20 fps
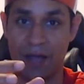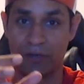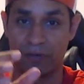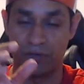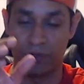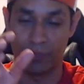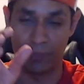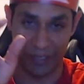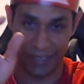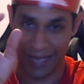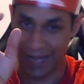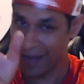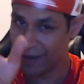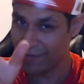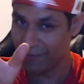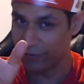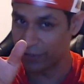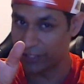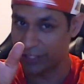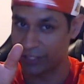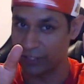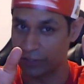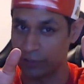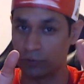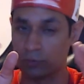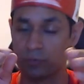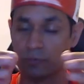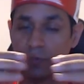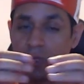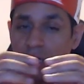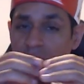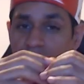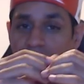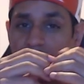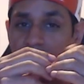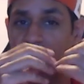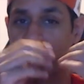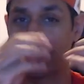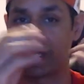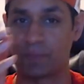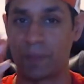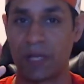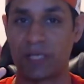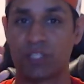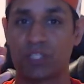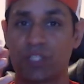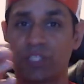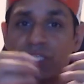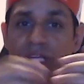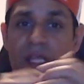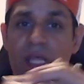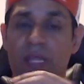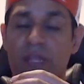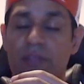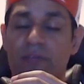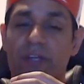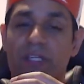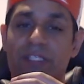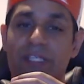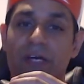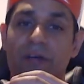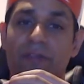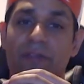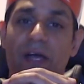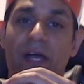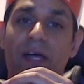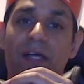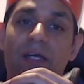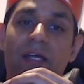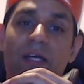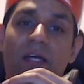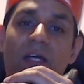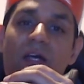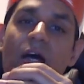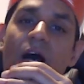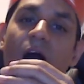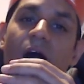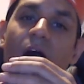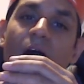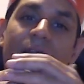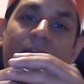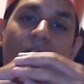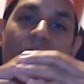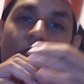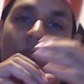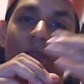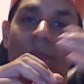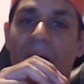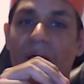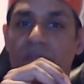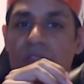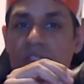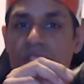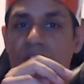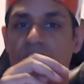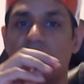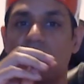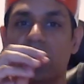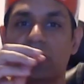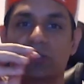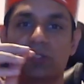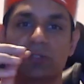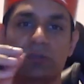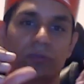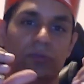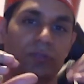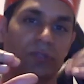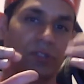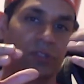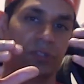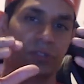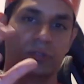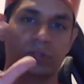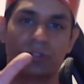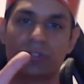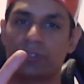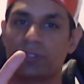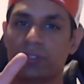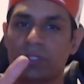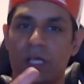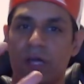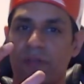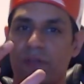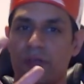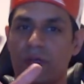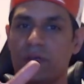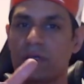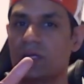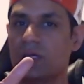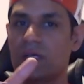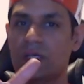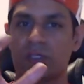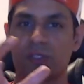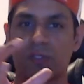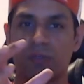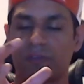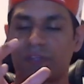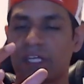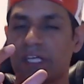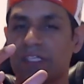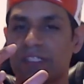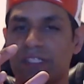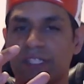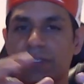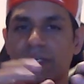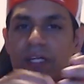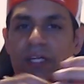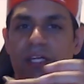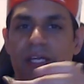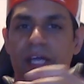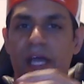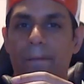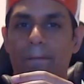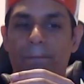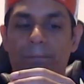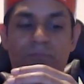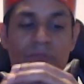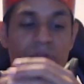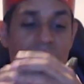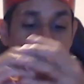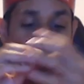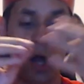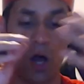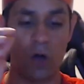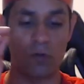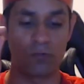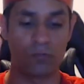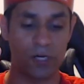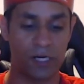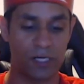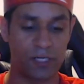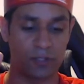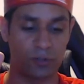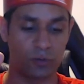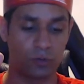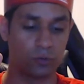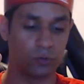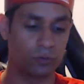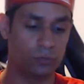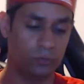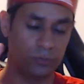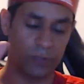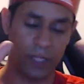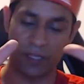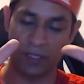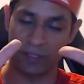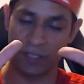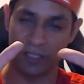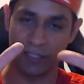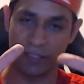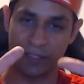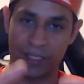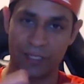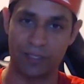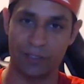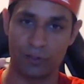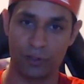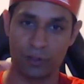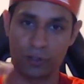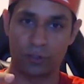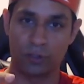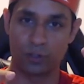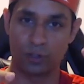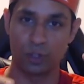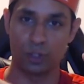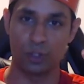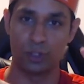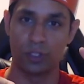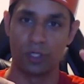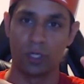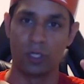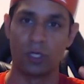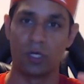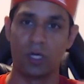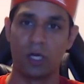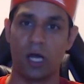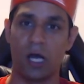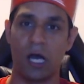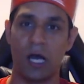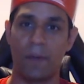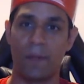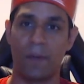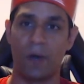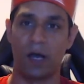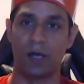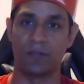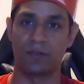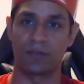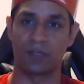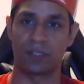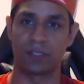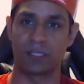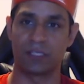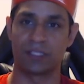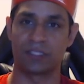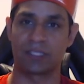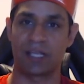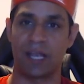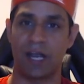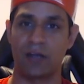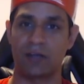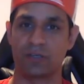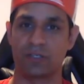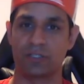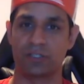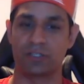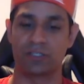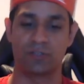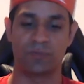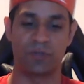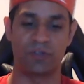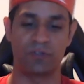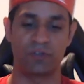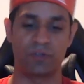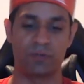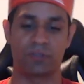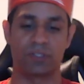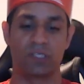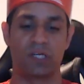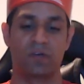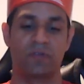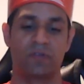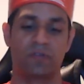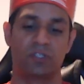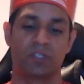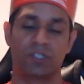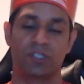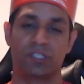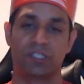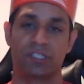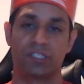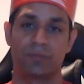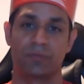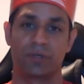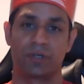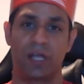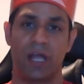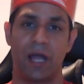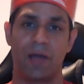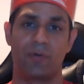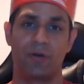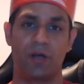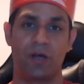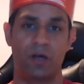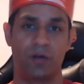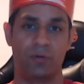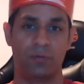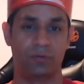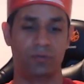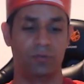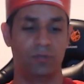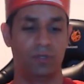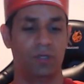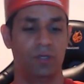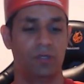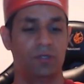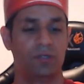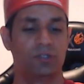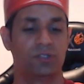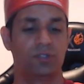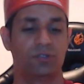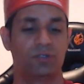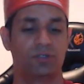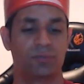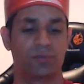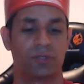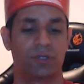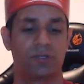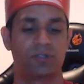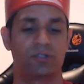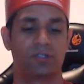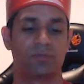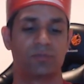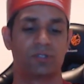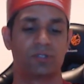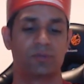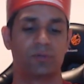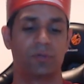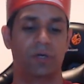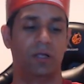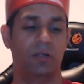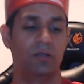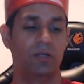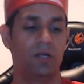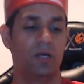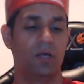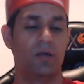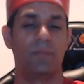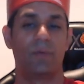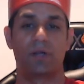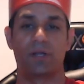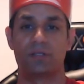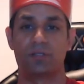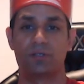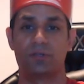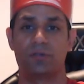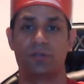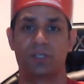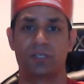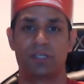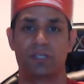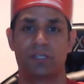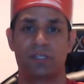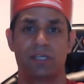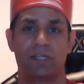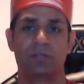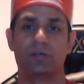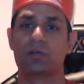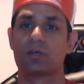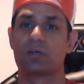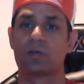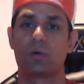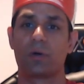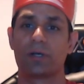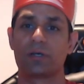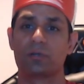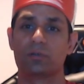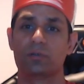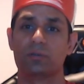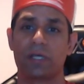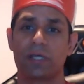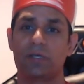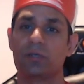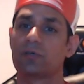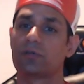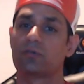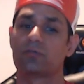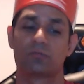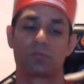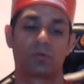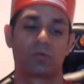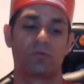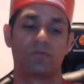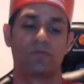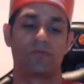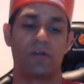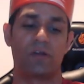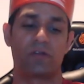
if you buy every single expansion set that there is out there. You know, from Bowser's Castle to the other sort of kits that you can get. They are really cool. They look good. I think that these characters speak for themselves, as you can see them on camera. I will show you some close-ups as well. But I do think that they look quite cool. They look very